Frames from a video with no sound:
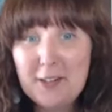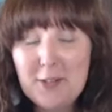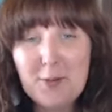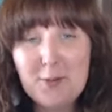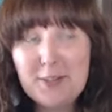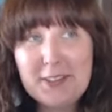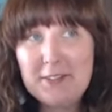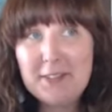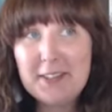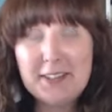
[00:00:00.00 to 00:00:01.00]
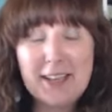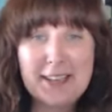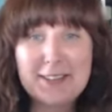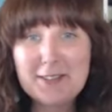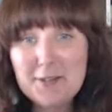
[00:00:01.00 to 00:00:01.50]
you don't really feel like
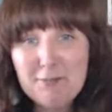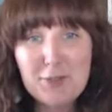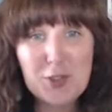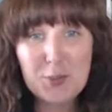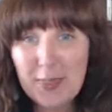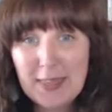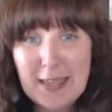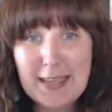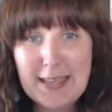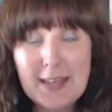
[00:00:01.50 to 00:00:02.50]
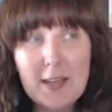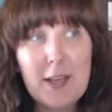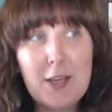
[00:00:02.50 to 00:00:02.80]
it's too thin,